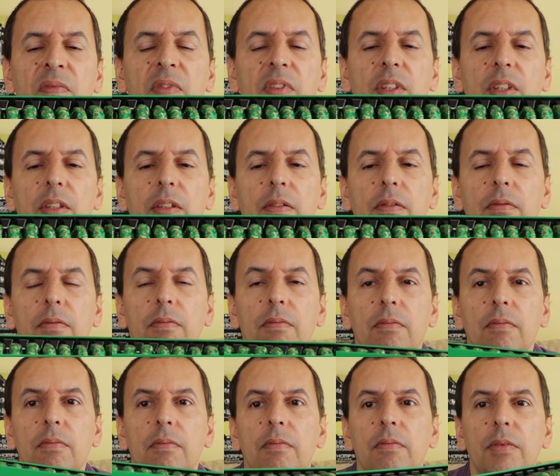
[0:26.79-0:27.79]
England.
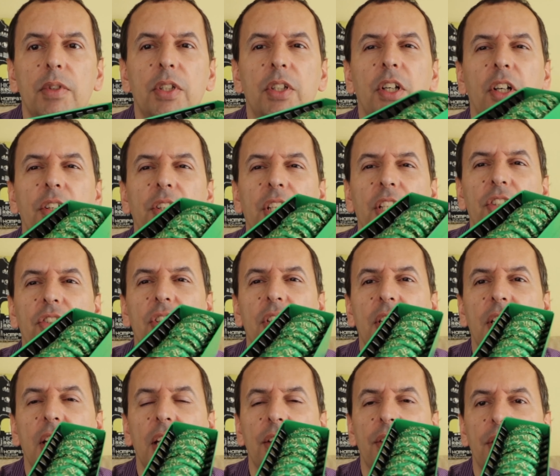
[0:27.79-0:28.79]
You can't actually
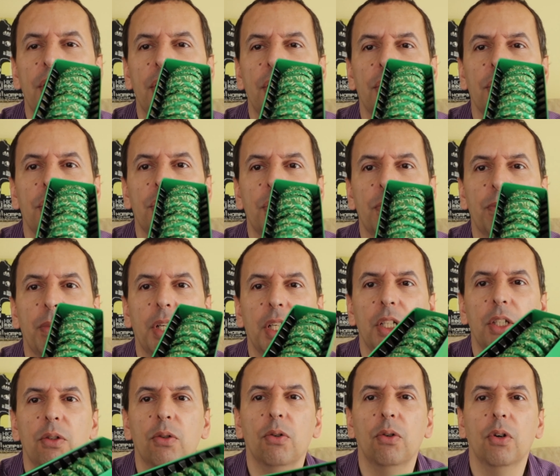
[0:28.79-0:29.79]
get these in
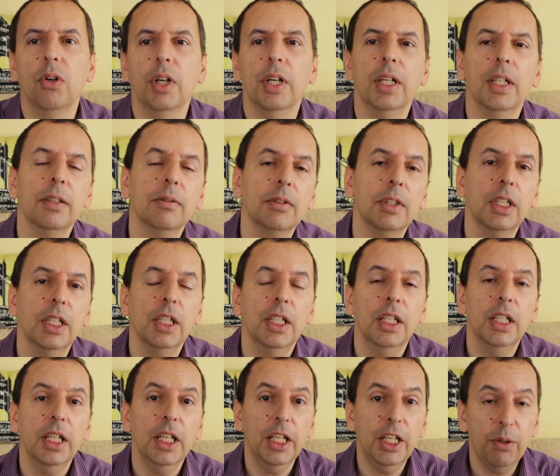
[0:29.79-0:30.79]
Spain or
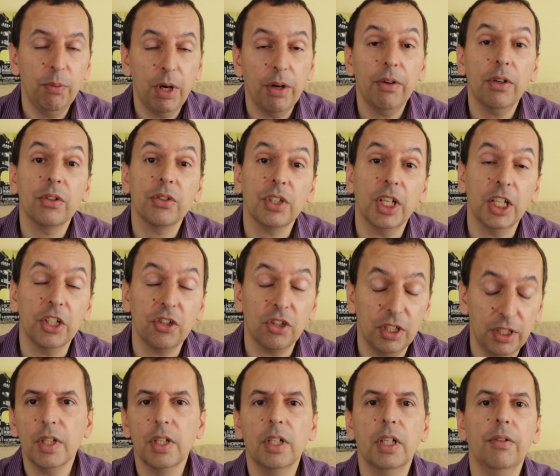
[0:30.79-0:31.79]
anywhere else
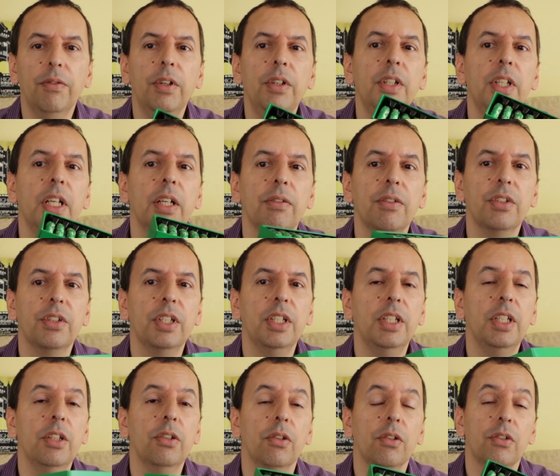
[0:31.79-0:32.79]
actually. I've only ever seen
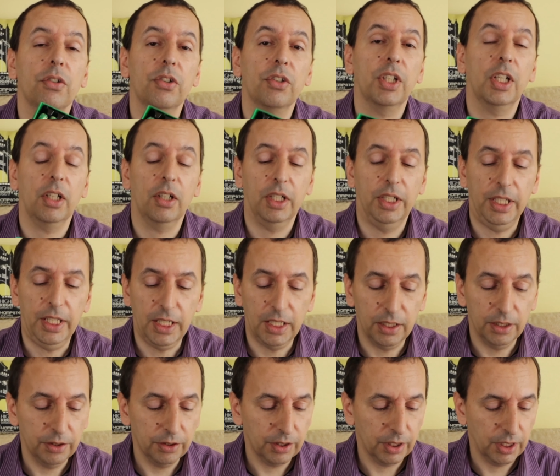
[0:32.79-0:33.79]
these on sale in
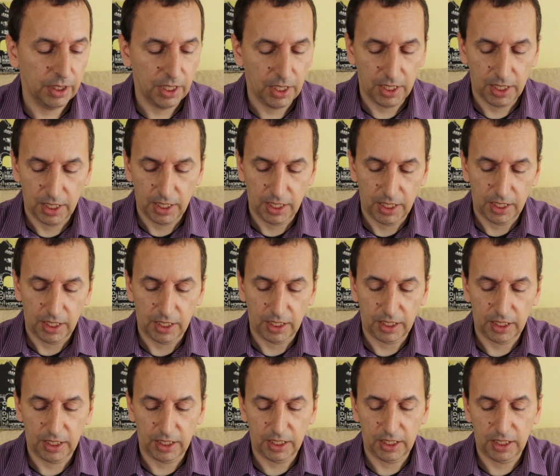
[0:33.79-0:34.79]
England
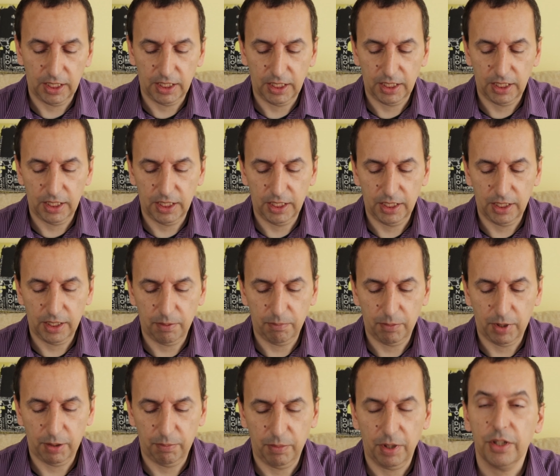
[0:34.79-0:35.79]
and
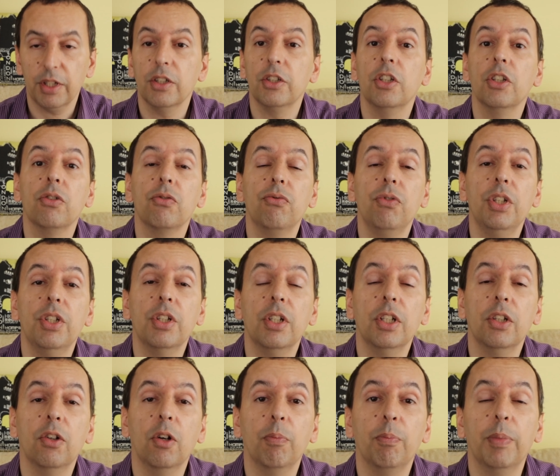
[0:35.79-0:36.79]
my mother just
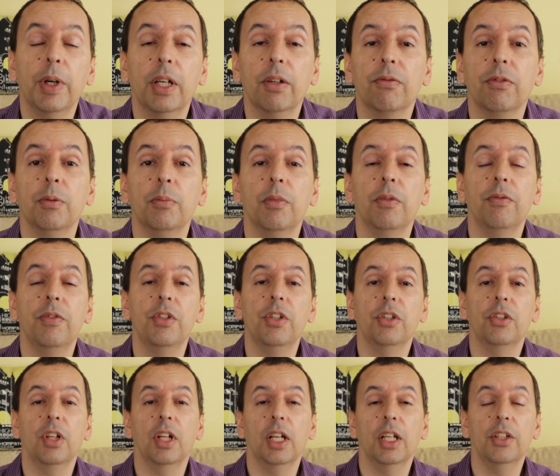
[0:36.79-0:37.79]
recently got back from a
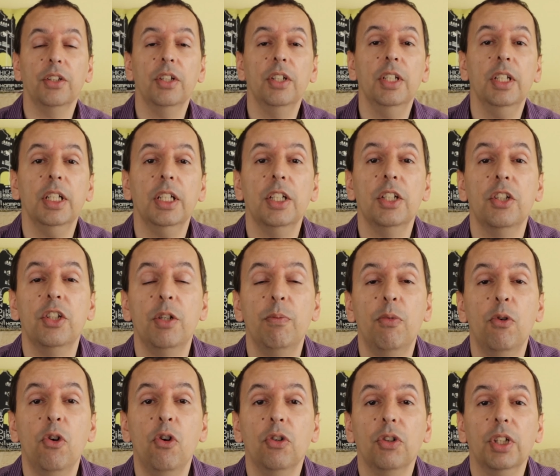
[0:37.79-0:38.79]
visit to London and she
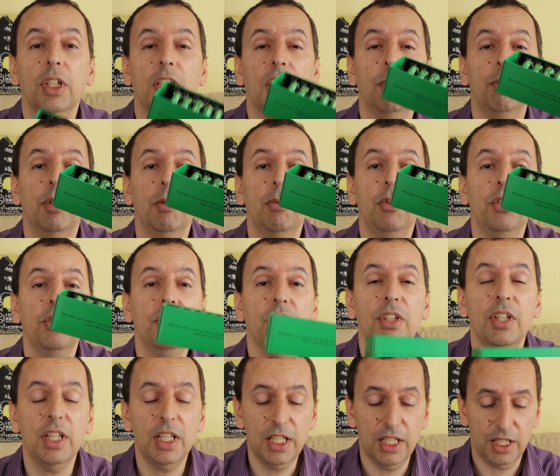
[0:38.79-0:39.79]
bought a couple of boxes
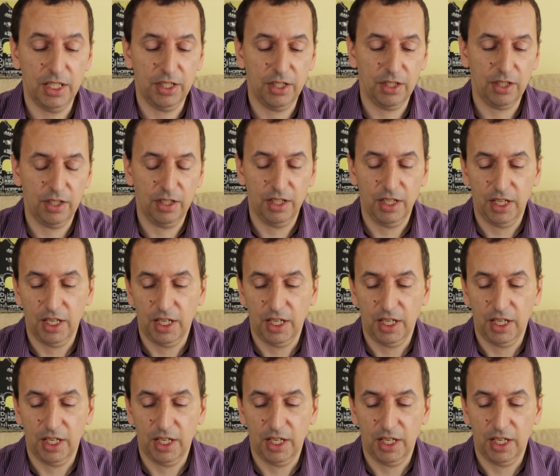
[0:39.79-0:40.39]
of these.